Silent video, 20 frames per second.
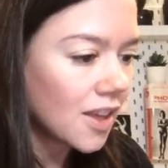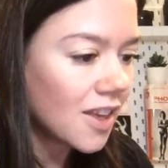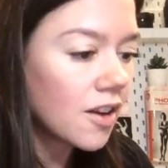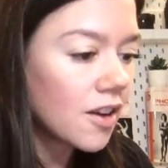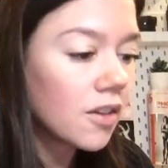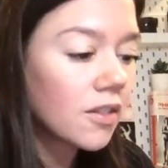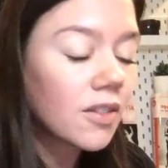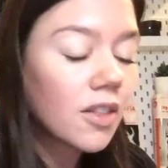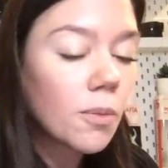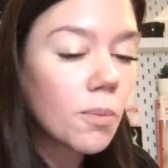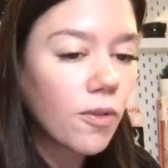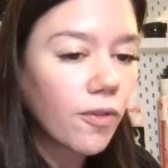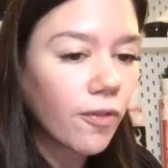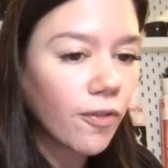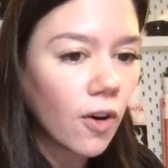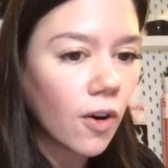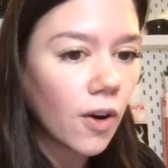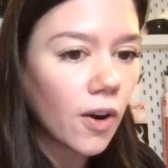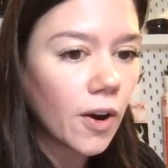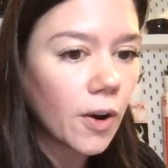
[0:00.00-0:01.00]
Here's the
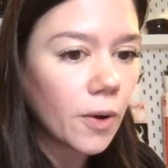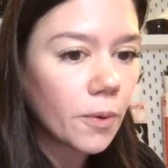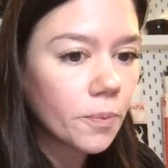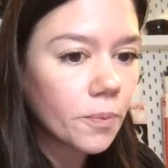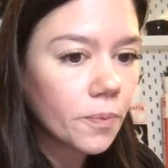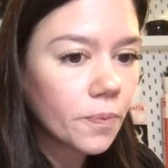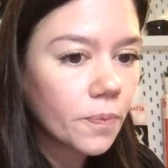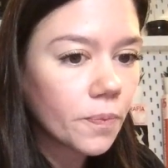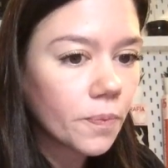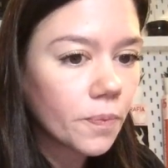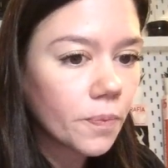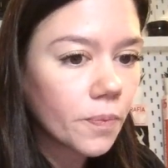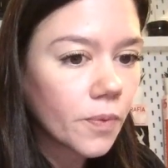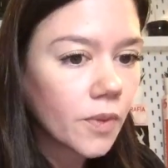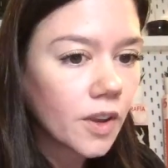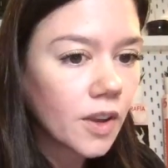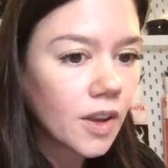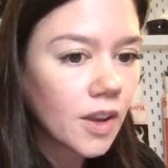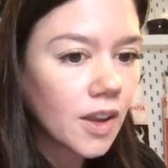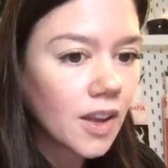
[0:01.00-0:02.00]
before
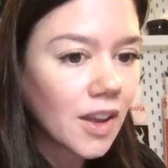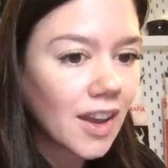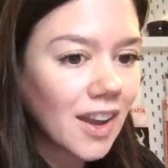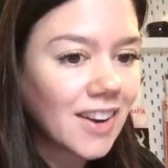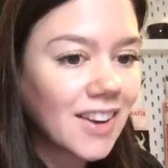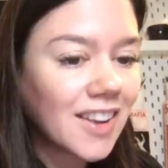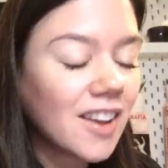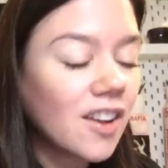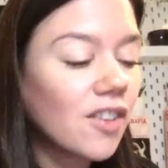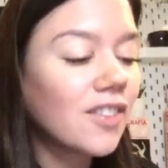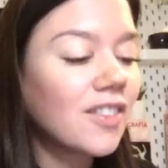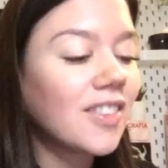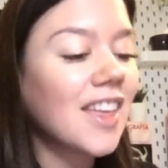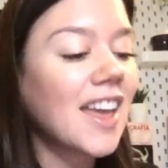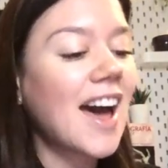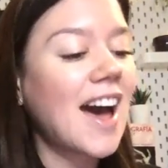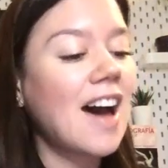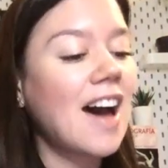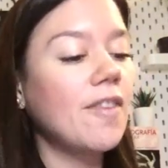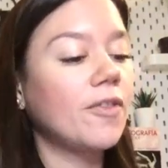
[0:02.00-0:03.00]
and here's
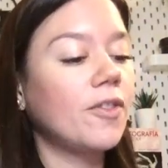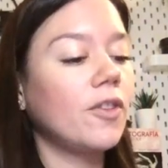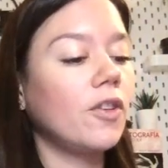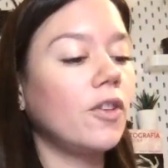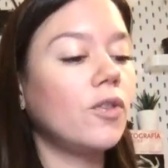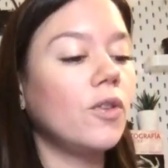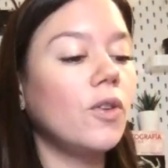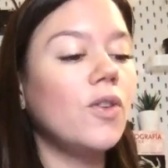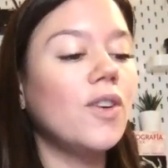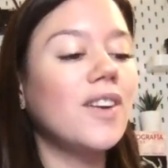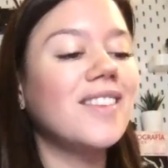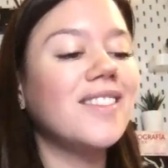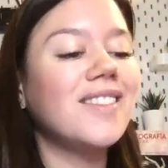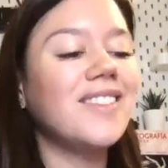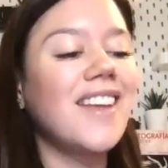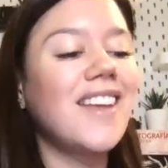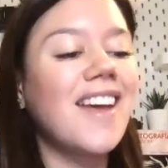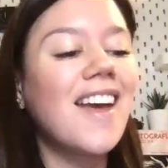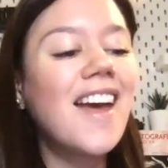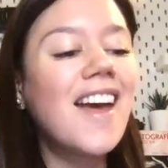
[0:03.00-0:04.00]
the after, so you can
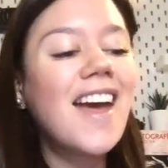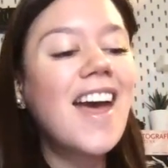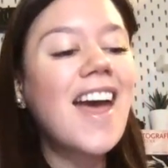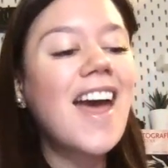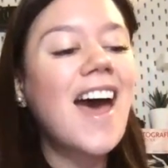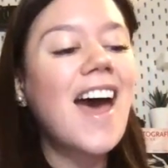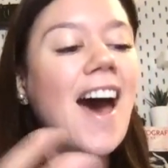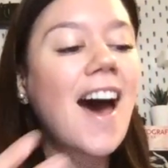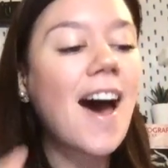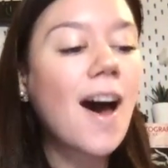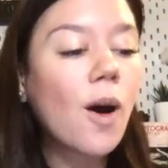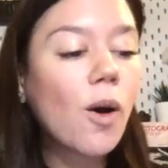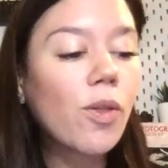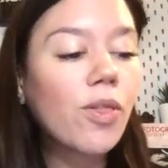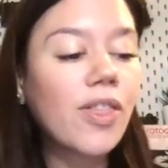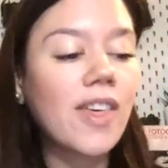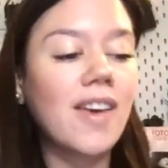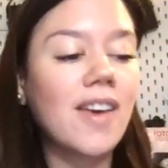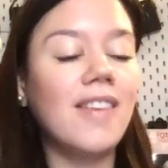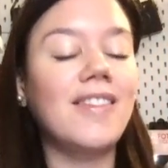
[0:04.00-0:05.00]
see how
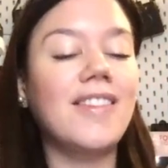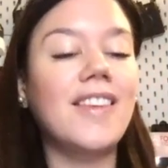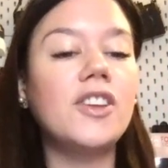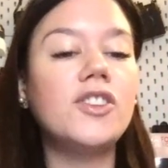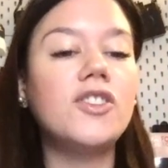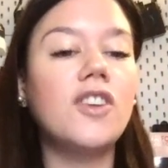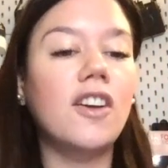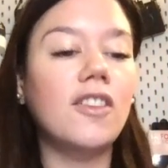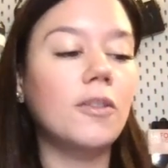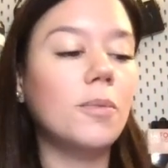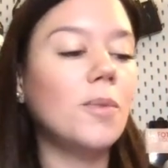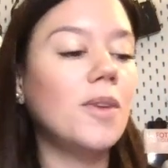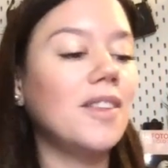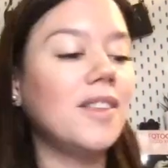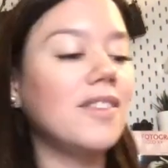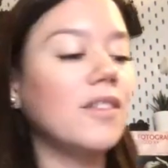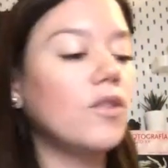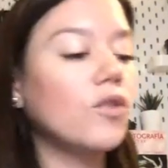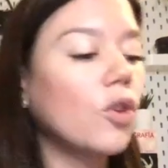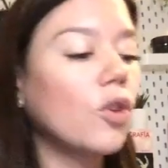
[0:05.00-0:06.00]
this
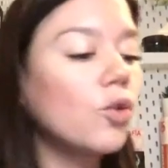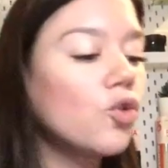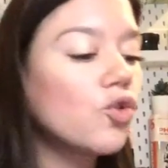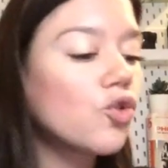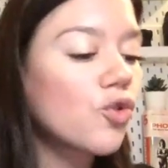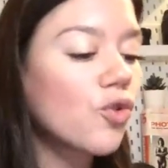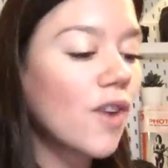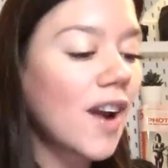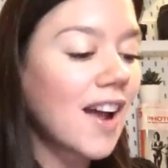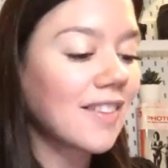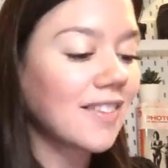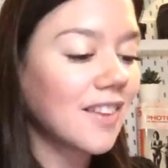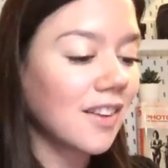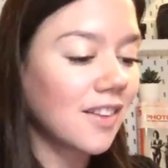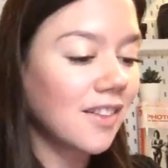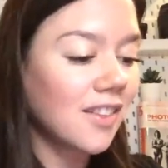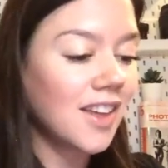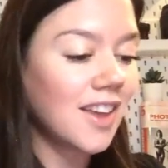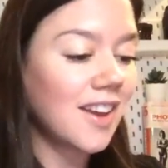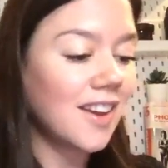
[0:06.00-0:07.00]
adjustment so
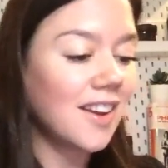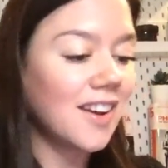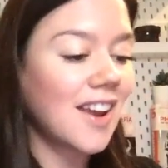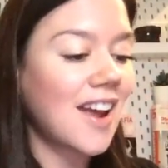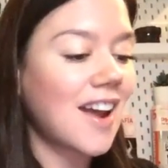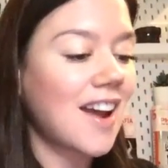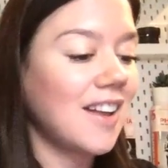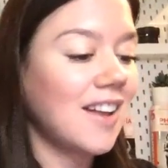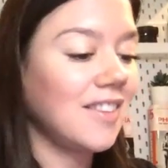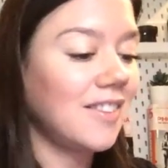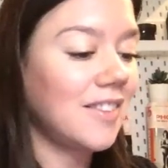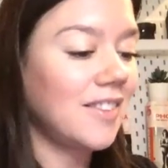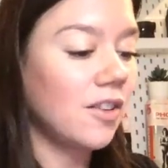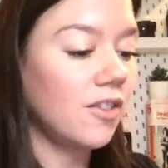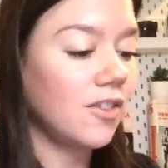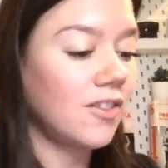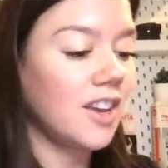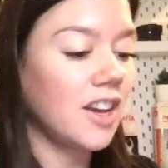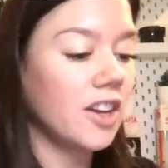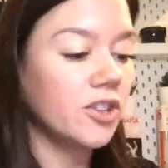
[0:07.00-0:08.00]
drastically enhanced
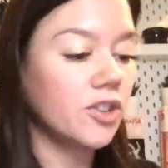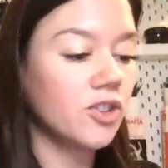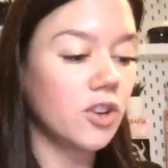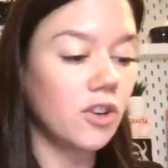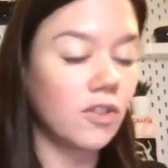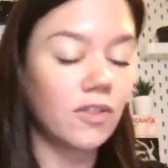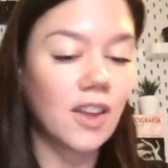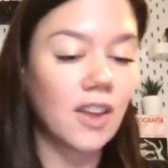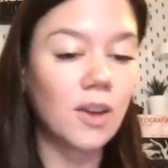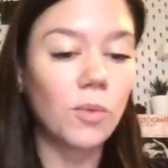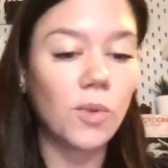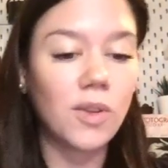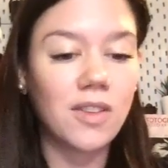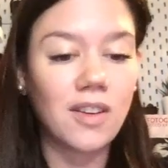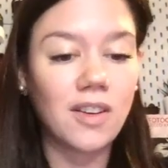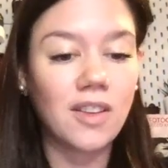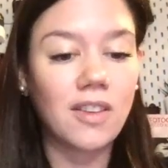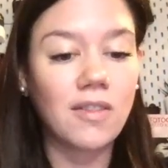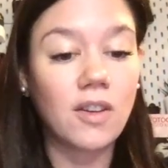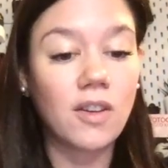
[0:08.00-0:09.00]
our textures, and we
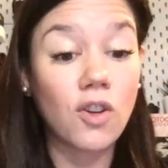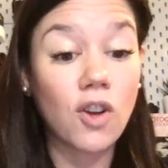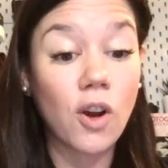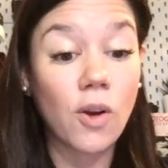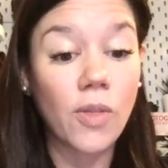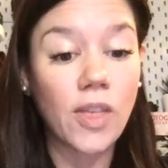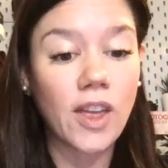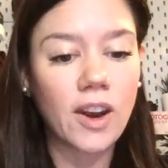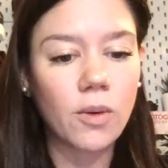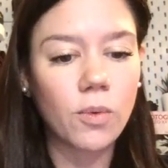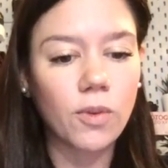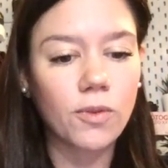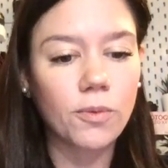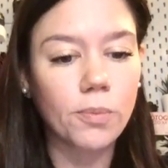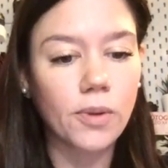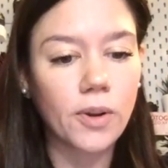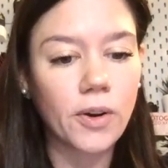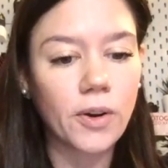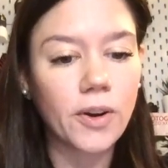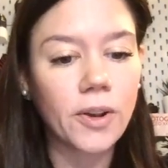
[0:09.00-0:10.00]
didn't even know that it was
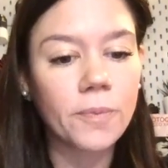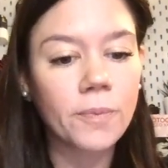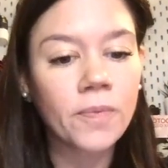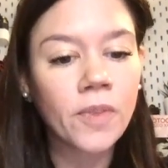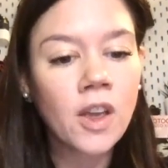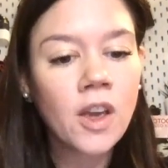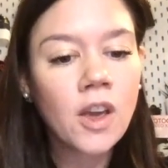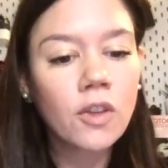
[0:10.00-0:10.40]
blurry.